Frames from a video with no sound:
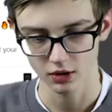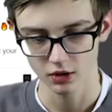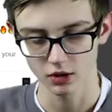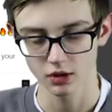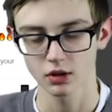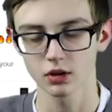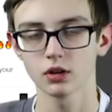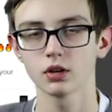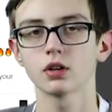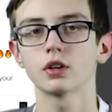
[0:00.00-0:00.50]

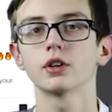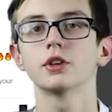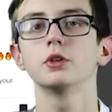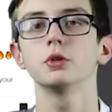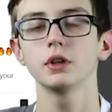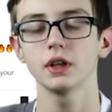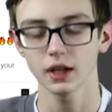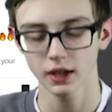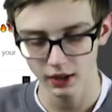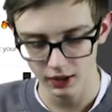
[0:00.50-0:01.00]
Are you
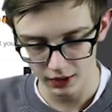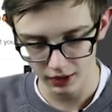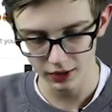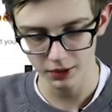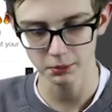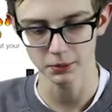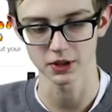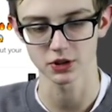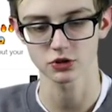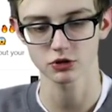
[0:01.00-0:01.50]

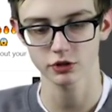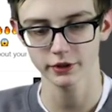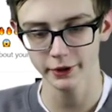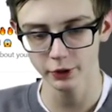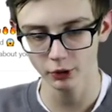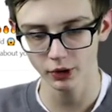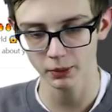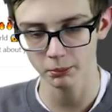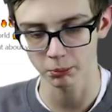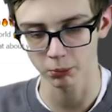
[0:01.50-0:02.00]
kidding me? String
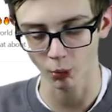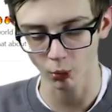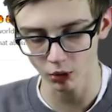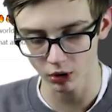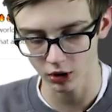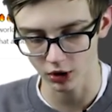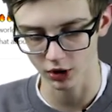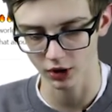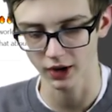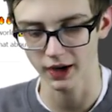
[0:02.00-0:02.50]
grip
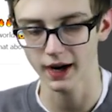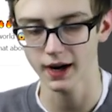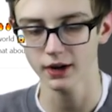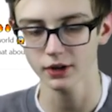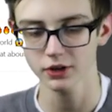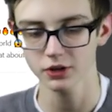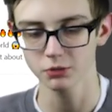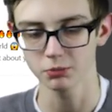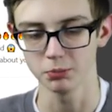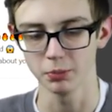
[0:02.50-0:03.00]
border, how
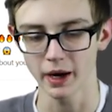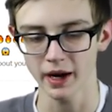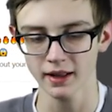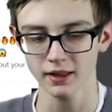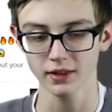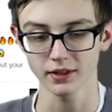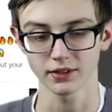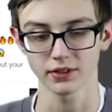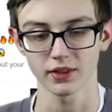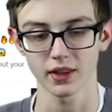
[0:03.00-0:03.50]
do you
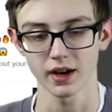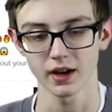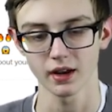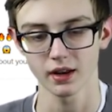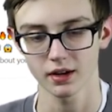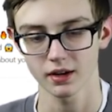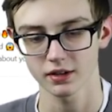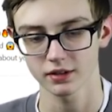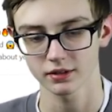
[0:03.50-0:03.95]
balance that?